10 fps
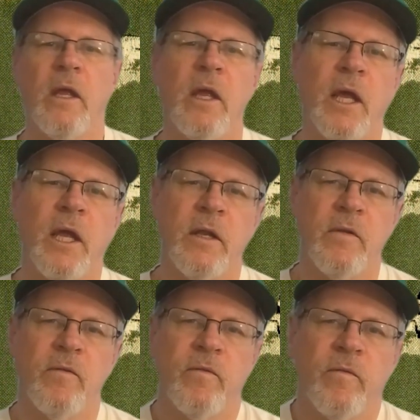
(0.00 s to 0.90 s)

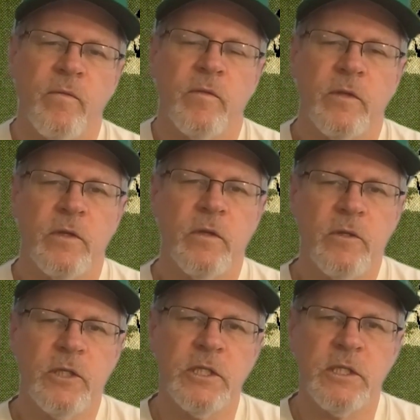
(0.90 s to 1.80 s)
and
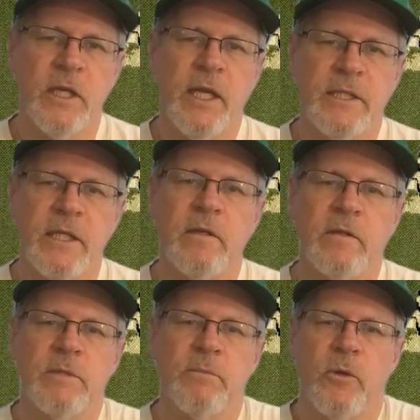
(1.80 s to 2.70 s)
just easy
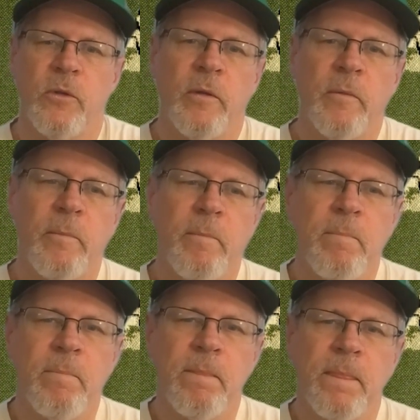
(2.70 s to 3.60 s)
and smooth.
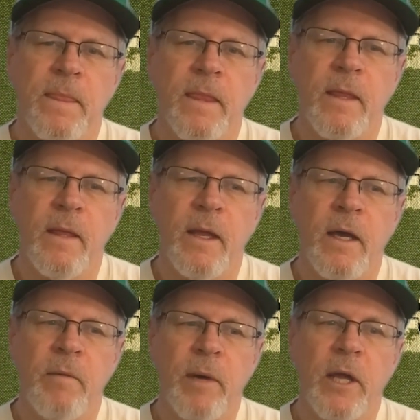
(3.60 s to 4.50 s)

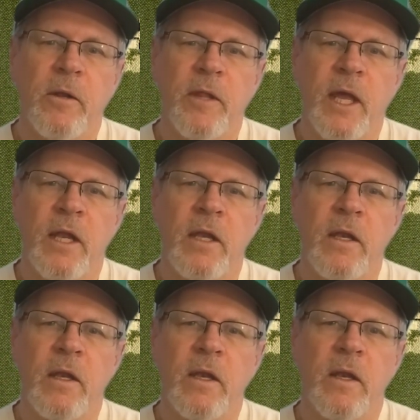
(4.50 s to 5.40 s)
Better than